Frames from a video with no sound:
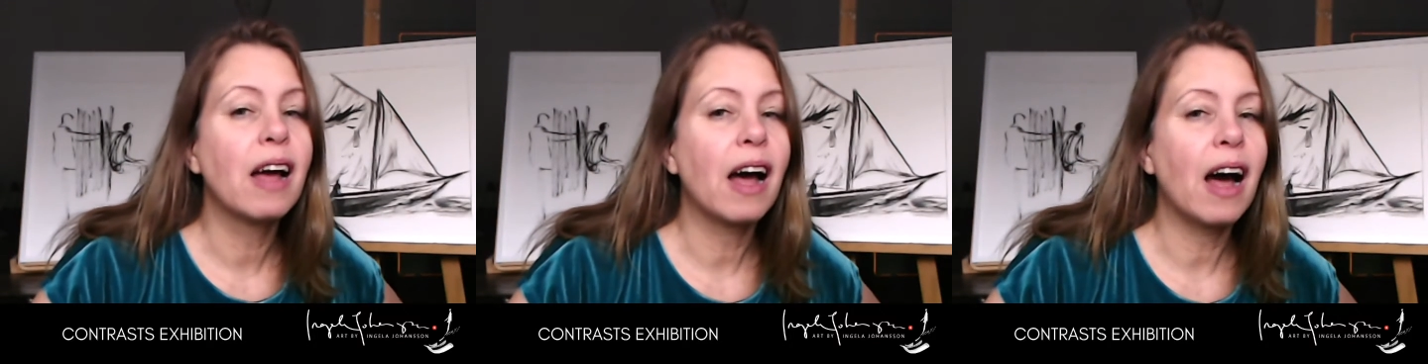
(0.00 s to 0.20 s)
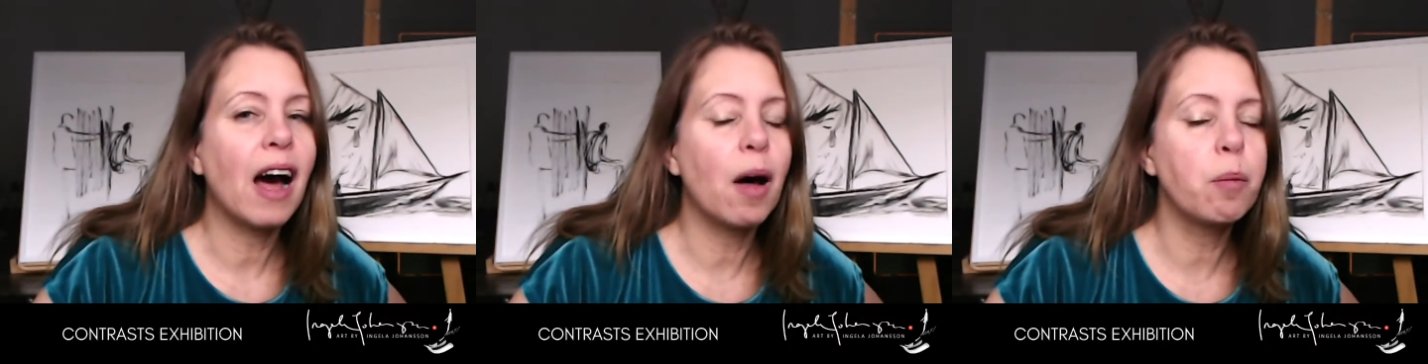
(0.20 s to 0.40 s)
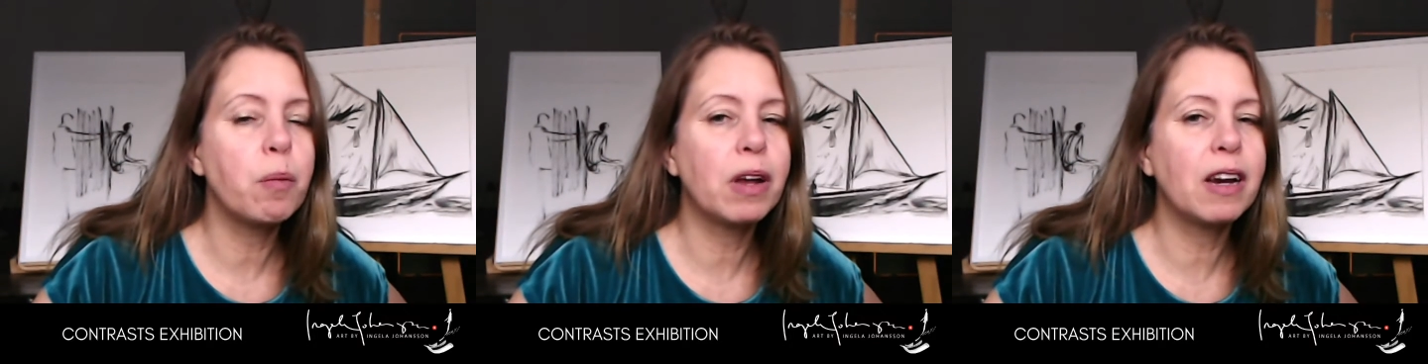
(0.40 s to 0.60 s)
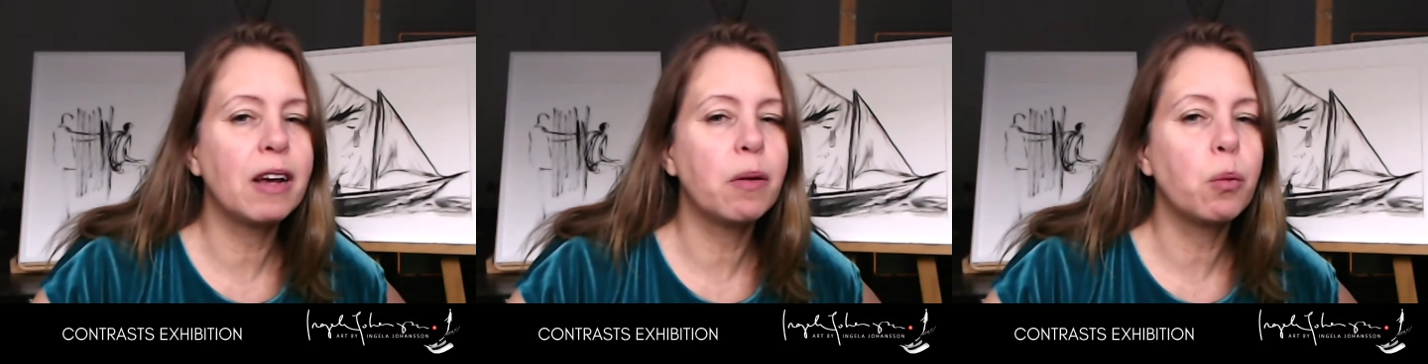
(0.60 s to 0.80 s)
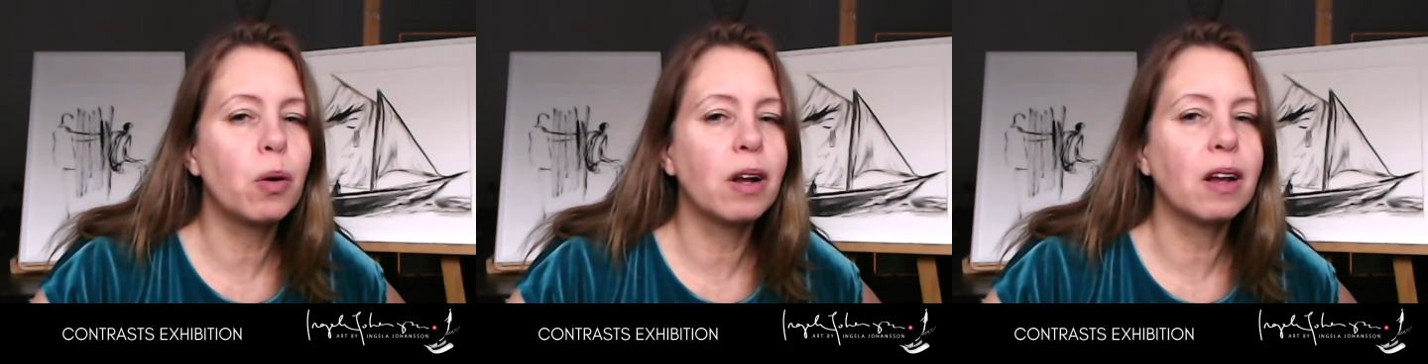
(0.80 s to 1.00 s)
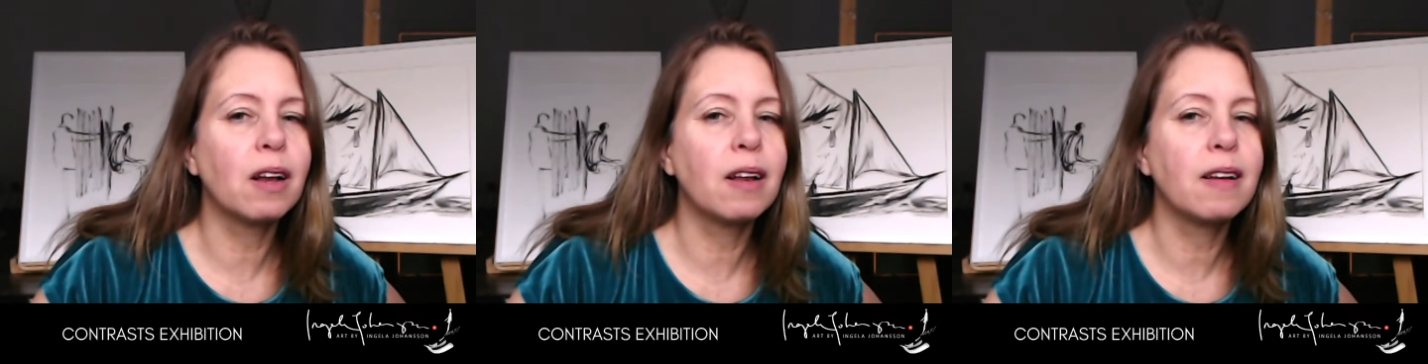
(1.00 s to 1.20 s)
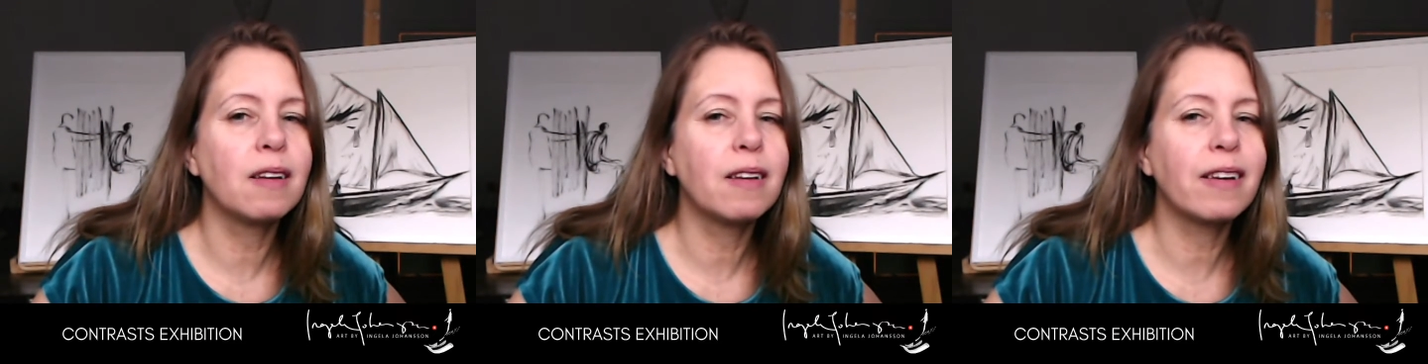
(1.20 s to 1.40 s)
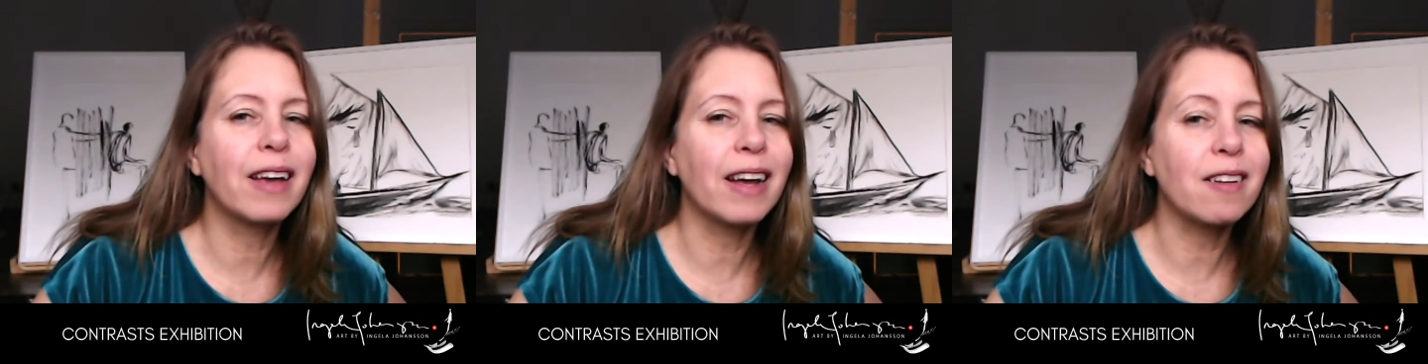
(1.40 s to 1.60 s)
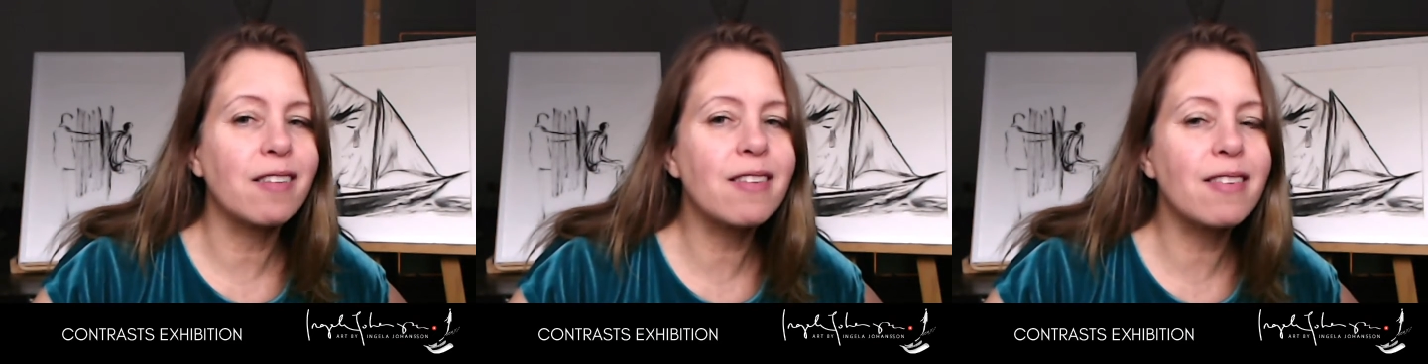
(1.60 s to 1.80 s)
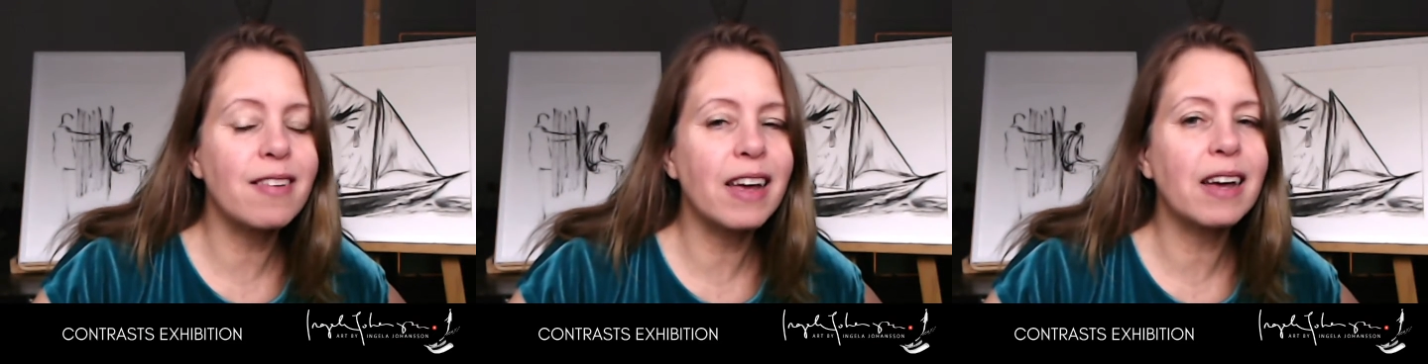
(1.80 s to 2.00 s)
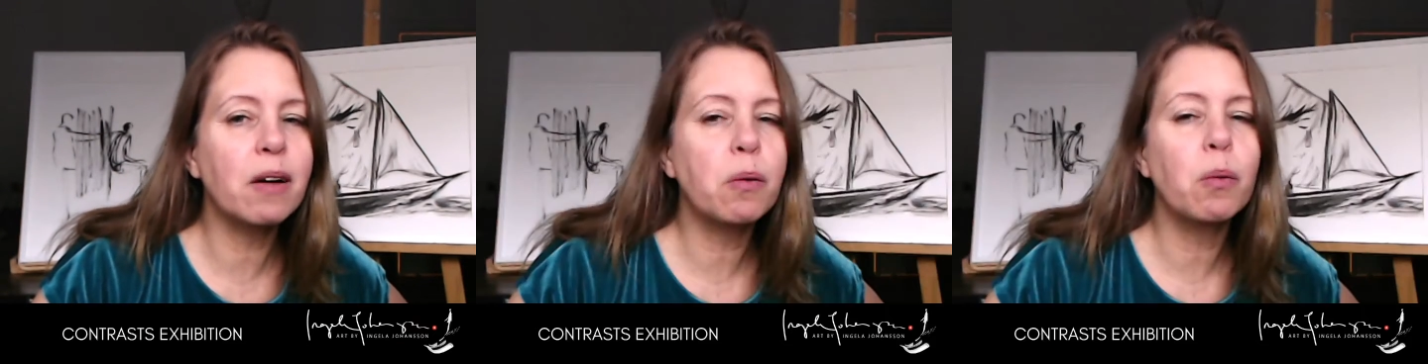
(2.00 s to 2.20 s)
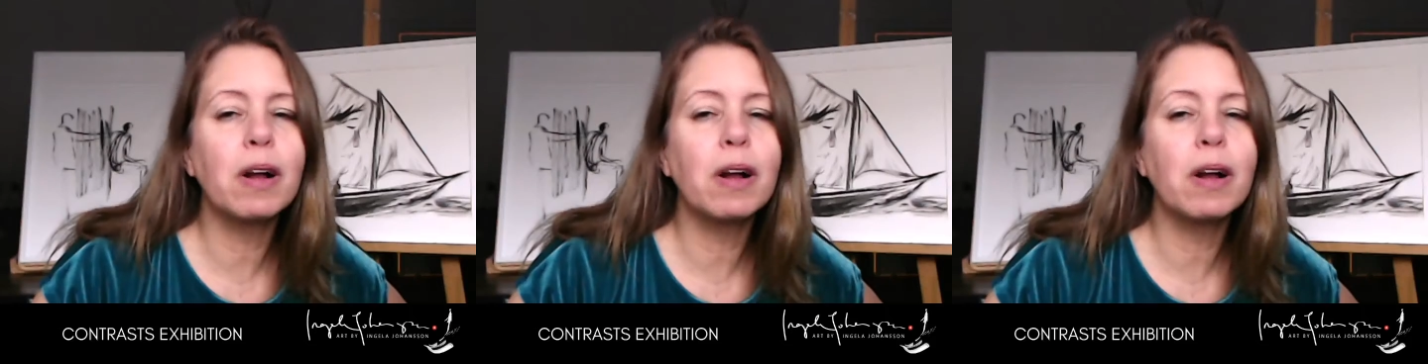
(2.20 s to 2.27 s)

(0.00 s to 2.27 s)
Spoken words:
How many will get sick?